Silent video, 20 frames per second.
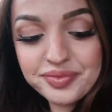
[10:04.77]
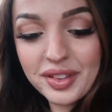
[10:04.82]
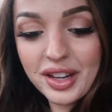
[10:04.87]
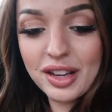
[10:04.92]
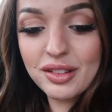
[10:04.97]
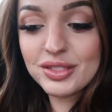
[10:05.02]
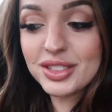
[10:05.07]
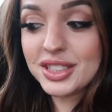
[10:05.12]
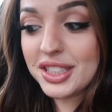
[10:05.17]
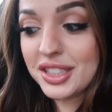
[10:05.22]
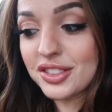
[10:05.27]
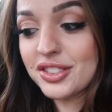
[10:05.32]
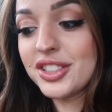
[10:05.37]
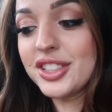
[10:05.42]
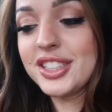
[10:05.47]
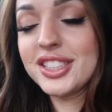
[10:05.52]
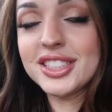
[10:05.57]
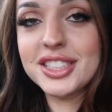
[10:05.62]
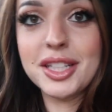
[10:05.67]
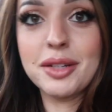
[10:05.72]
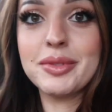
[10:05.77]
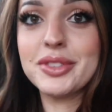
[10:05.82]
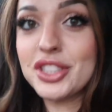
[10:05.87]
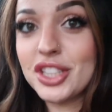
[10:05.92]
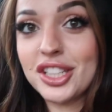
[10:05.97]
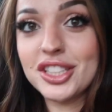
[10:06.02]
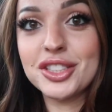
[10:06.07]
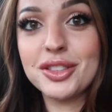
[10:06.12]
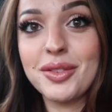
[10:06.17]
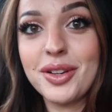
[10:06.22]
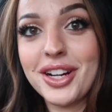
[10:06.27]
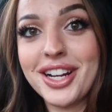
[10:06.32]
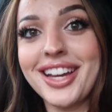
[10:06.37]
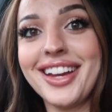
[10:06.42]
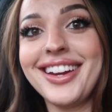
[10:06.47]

That was literally the cinnamon challenge, I'm not